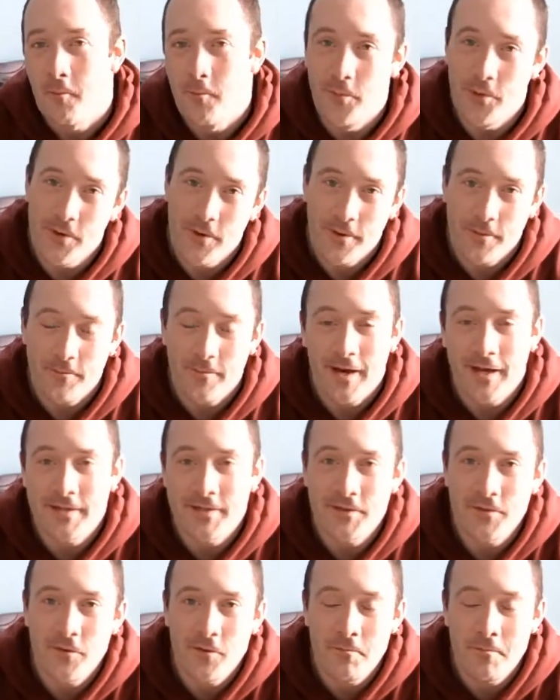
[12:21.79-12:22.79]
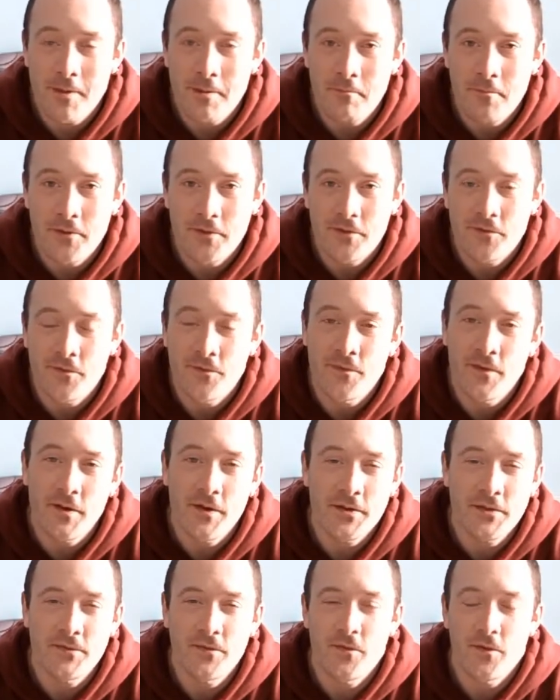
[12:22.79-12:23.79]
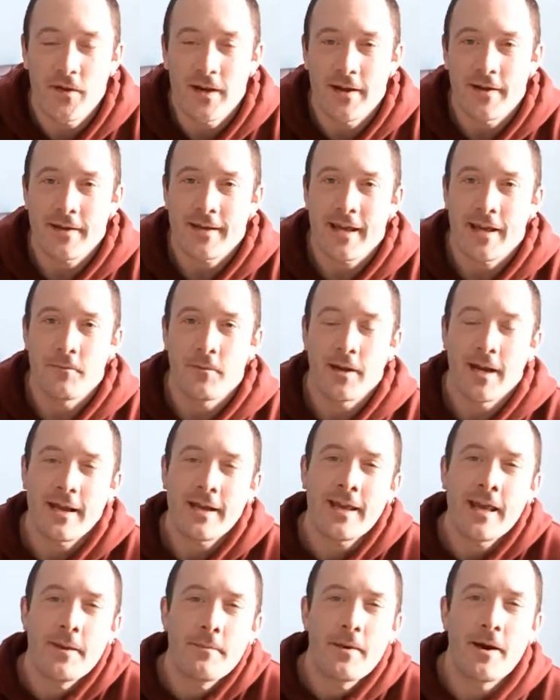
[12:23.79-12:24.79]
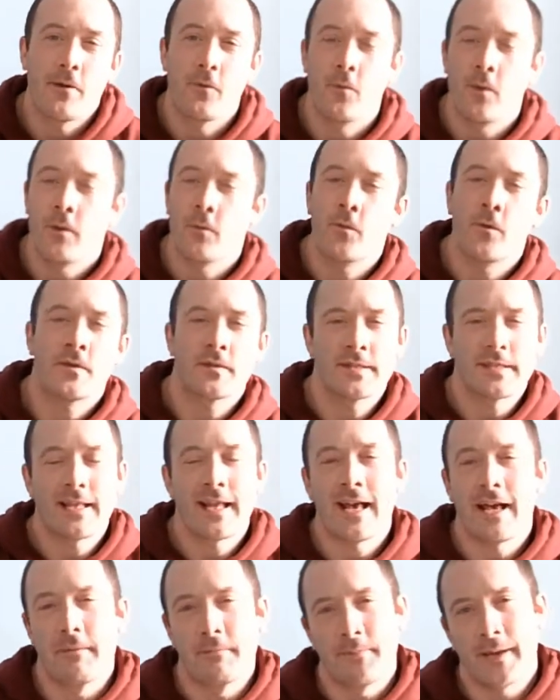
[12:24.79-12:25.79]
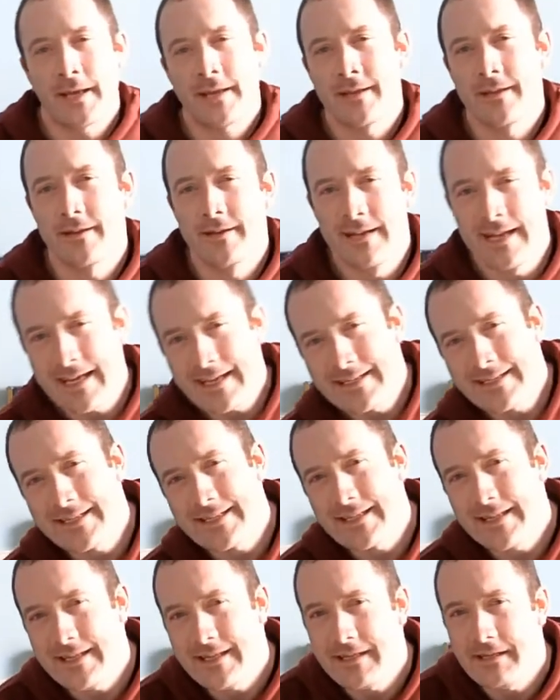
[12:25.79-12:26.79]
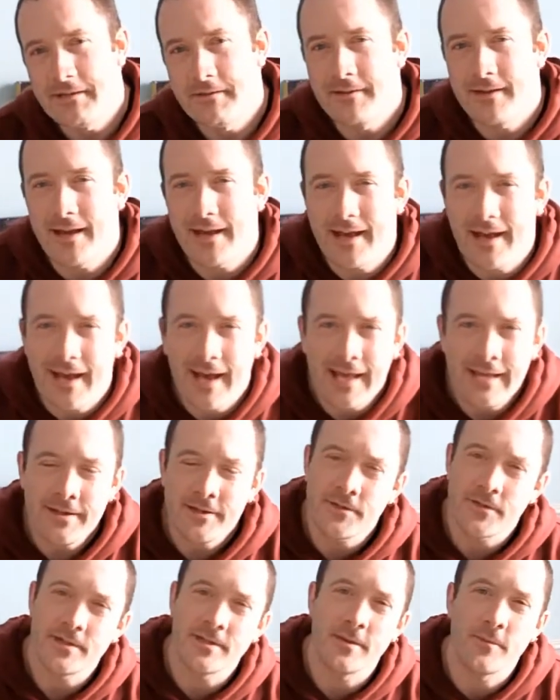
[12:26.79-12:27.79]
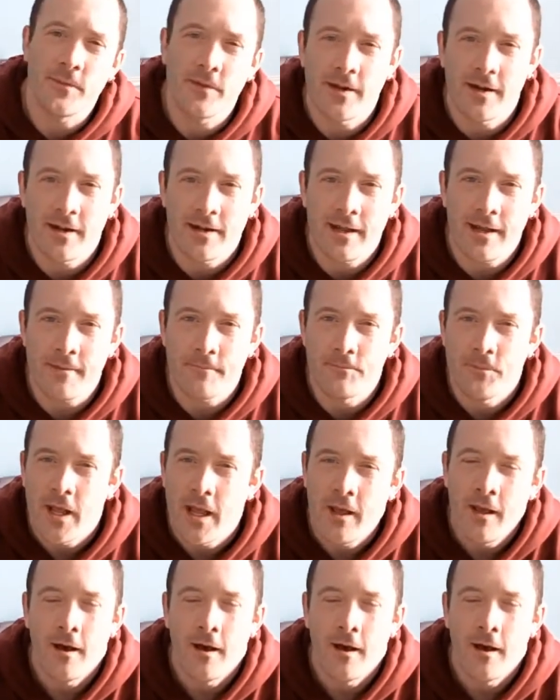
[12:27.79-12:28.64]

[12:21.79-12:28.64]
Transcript: But I do remember the first Fallout game when that came out. When was that? Back in 98 or something like that?